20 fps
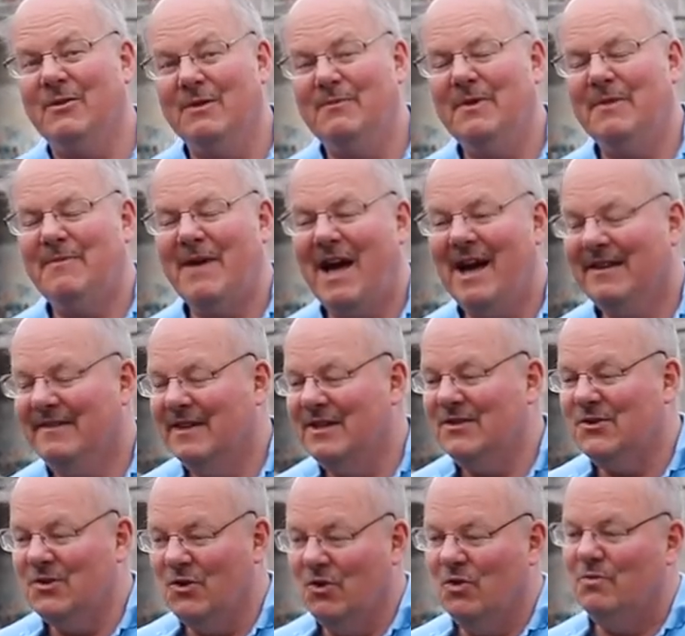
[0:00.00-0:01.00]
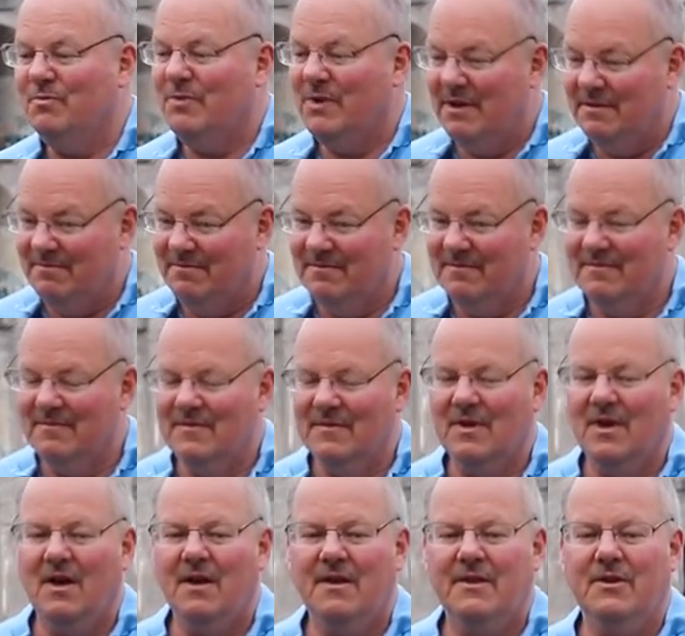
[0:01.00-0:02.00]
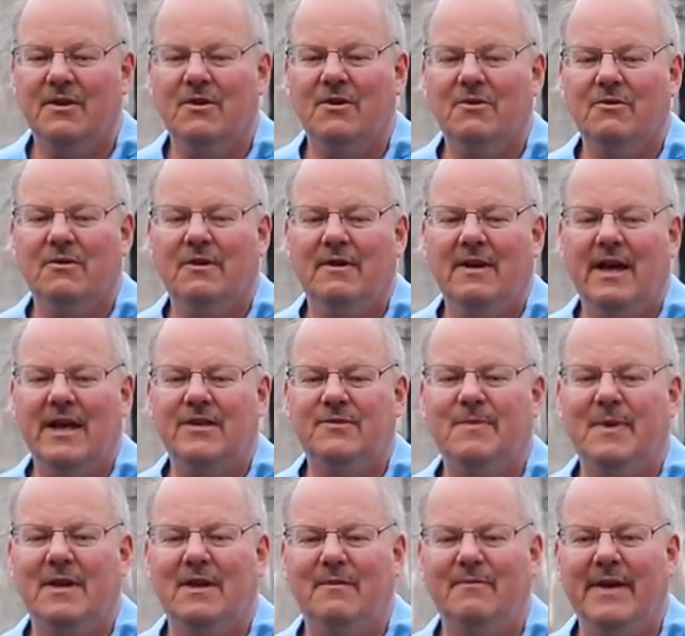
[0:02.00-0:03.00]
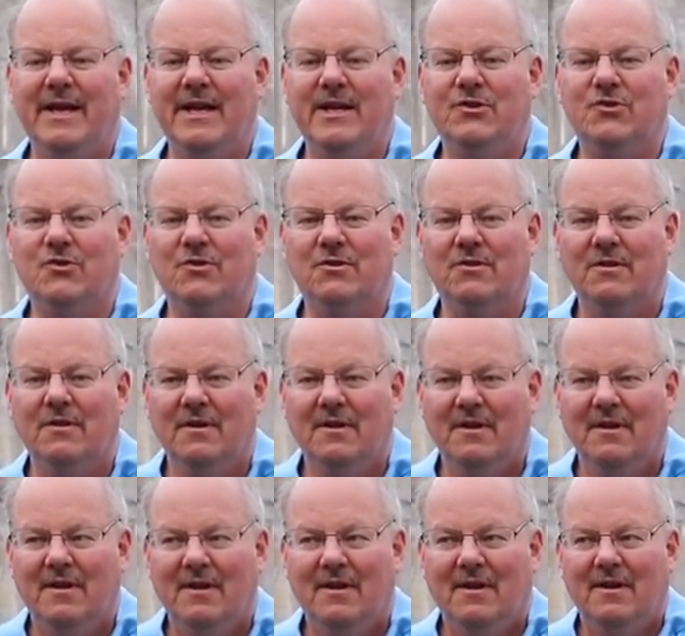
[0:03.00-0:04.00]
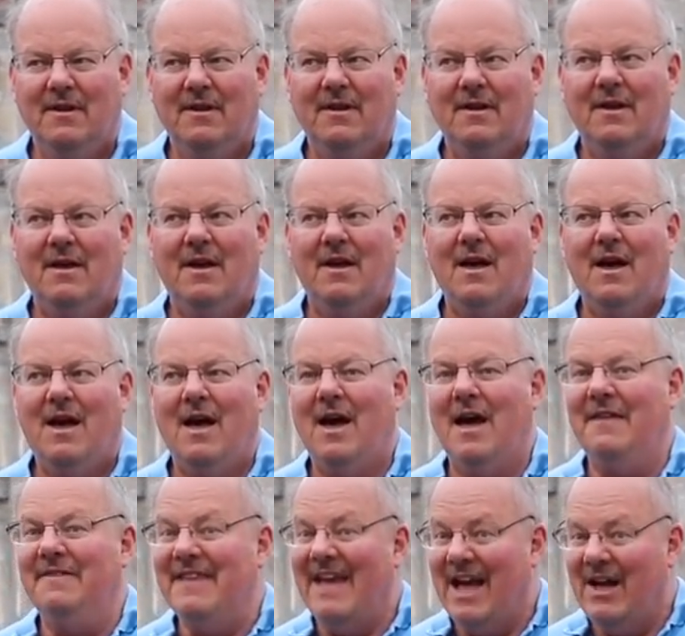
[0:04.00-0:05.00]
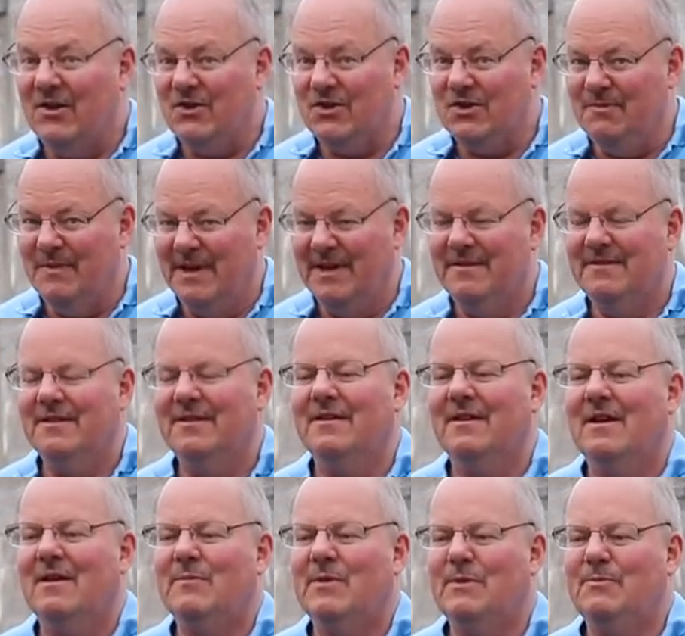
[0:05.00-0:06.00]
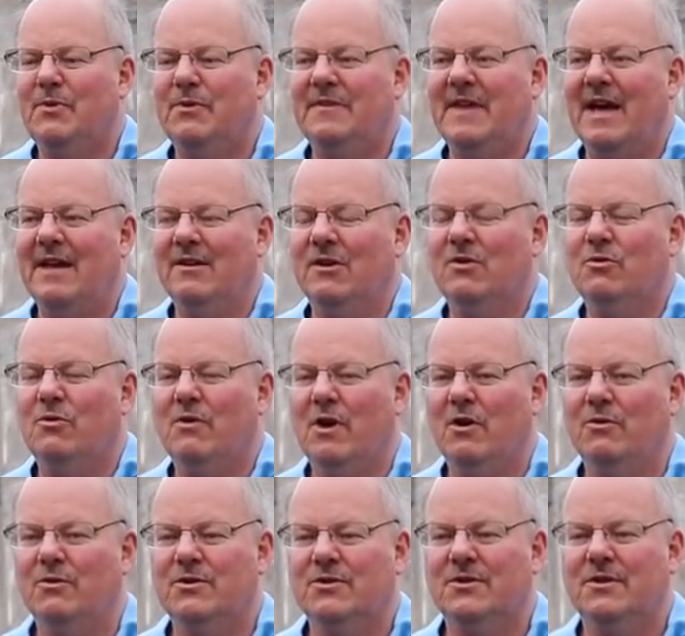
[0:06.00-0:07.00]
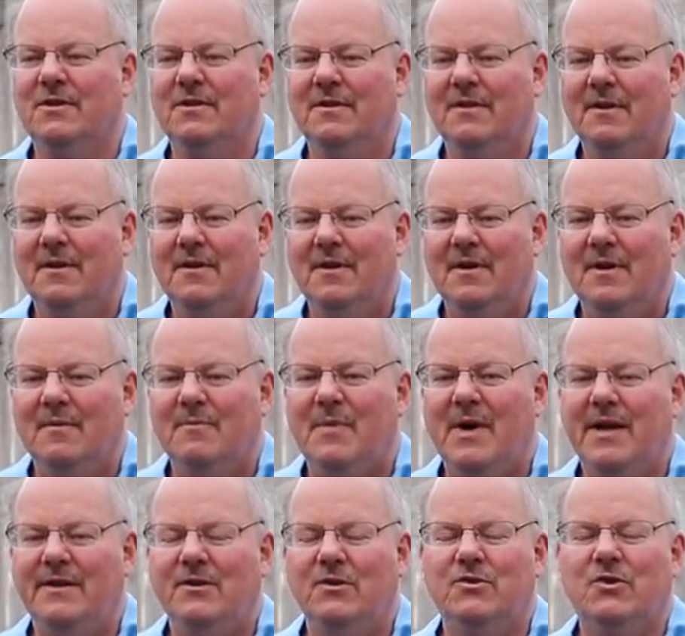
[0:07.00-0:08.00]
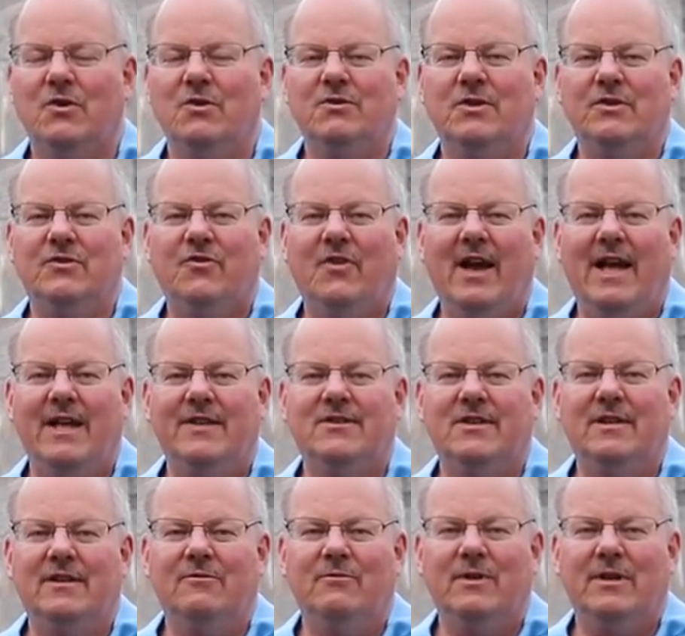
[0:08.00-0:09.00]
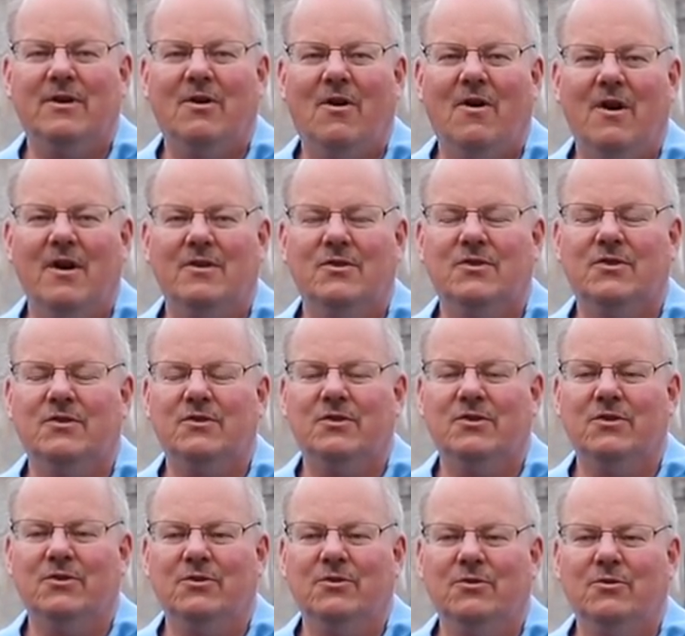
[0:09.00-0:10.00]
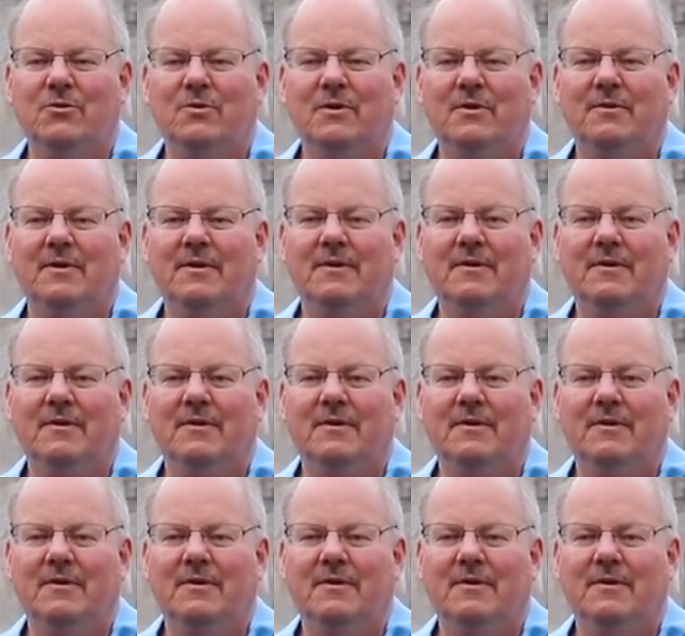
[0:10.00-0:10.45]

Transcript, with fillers: we'd be back this soon, but there has been a major announcement, I'm going to put that in quotes, by New Jersey Transit in regards to